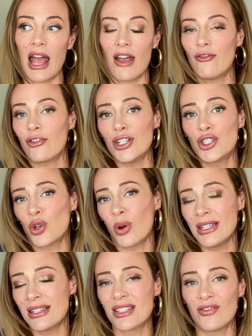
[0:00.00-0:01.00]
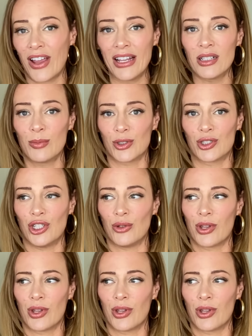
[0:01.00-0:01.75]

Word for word: every choice is available to you.